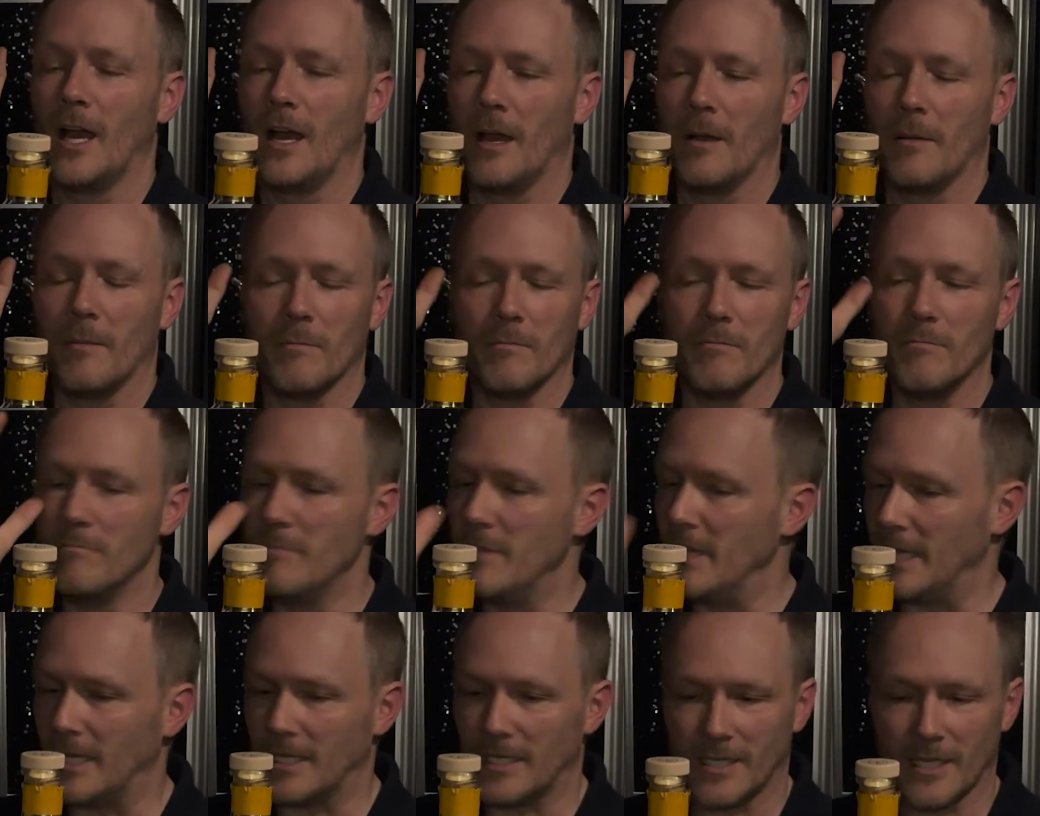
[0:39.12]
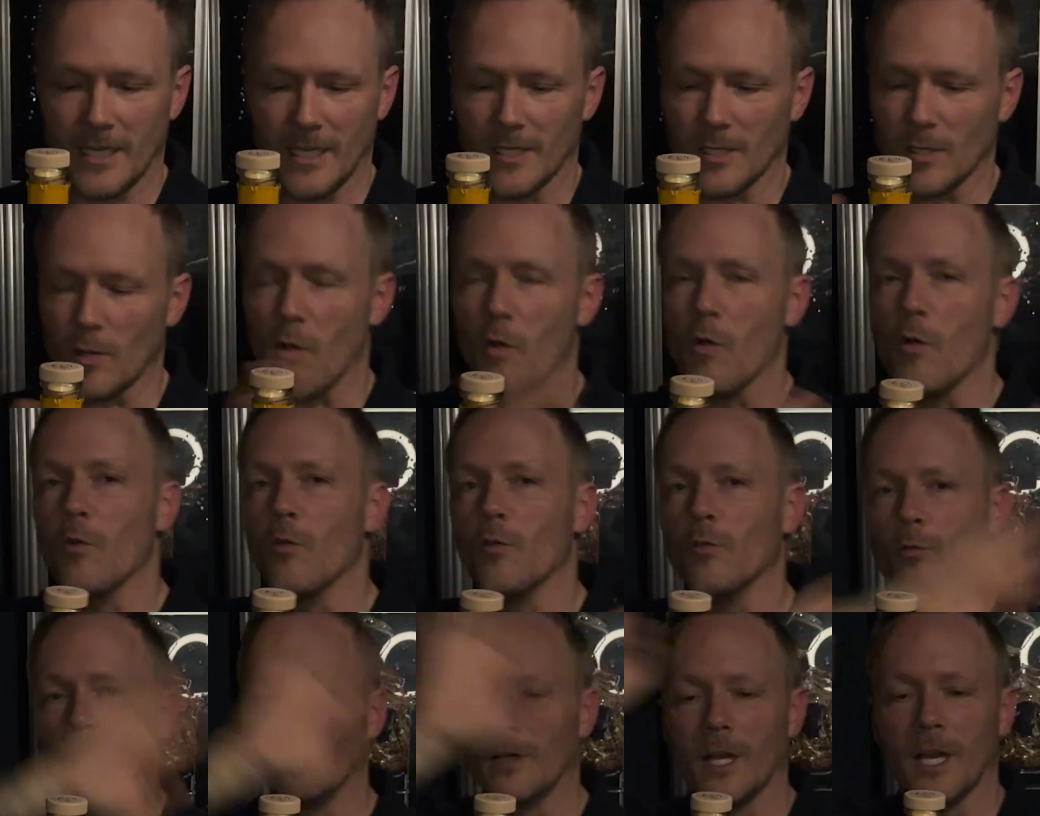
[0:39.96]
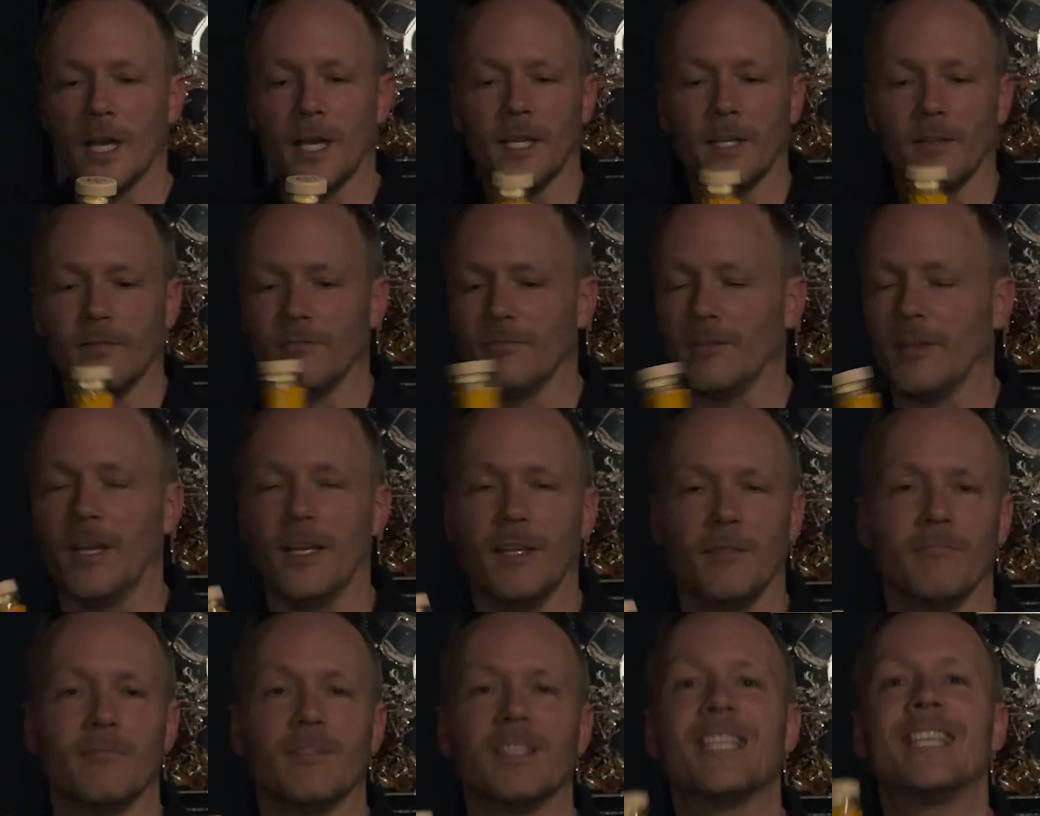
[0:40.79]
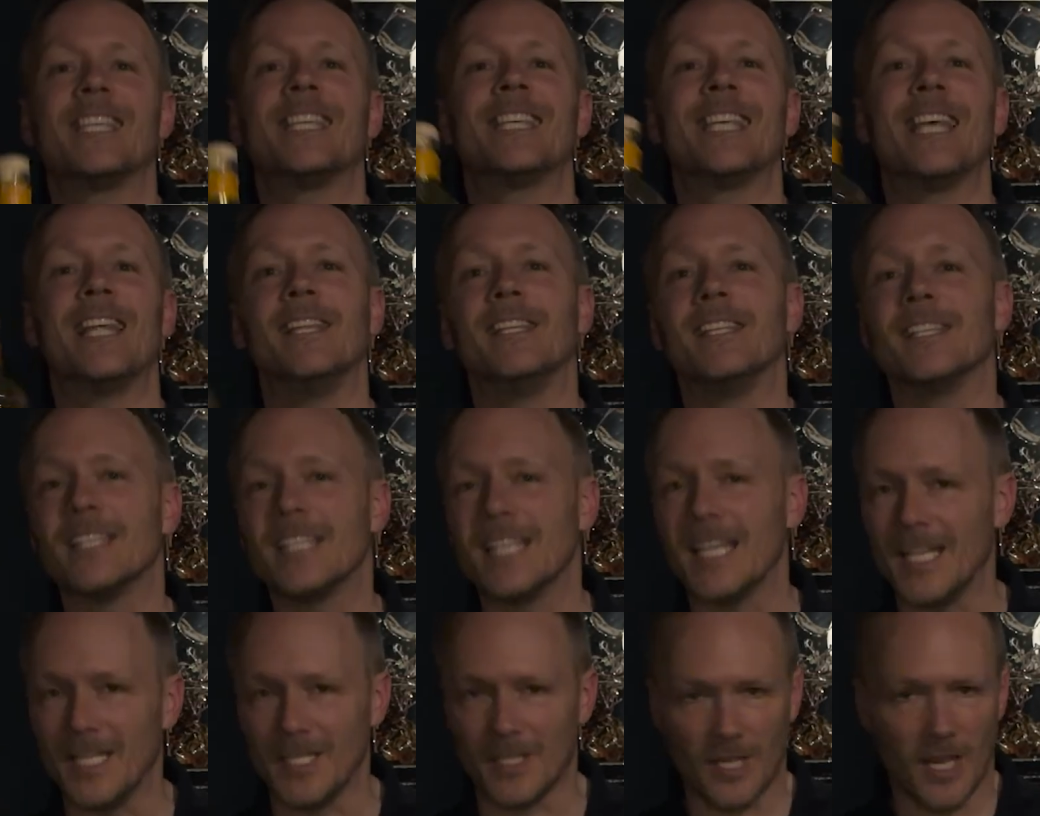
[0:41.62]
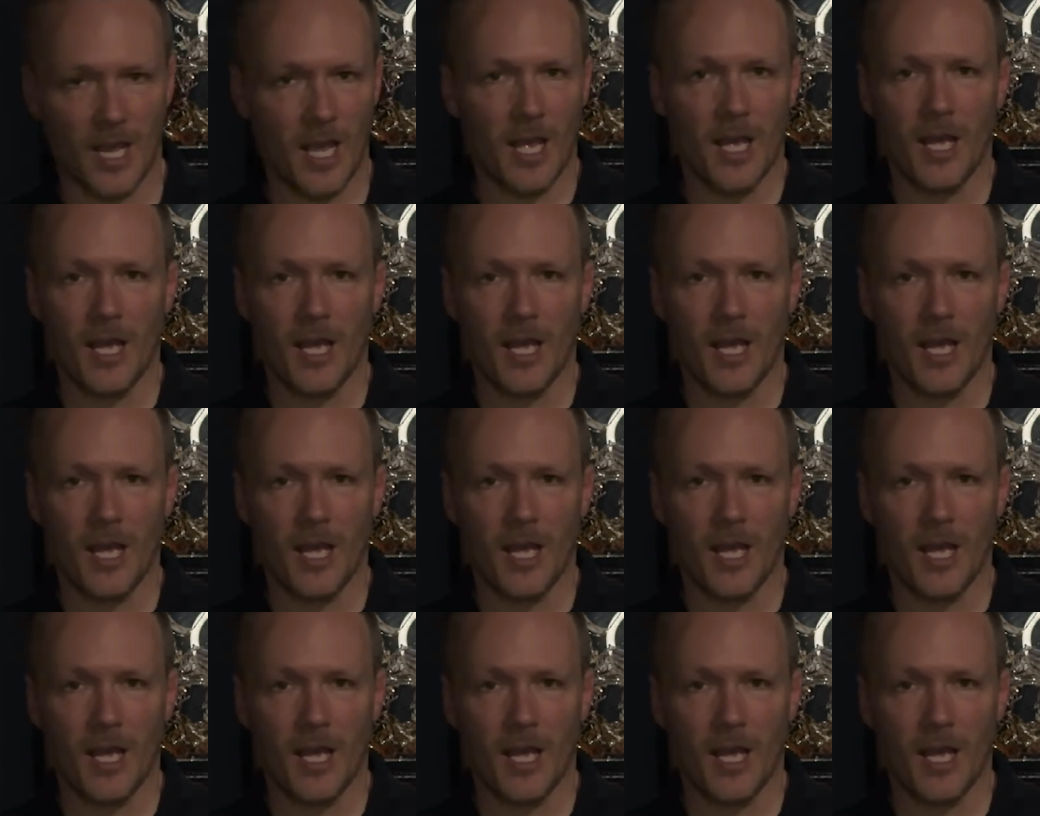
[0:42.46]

mixes all kind of like senses,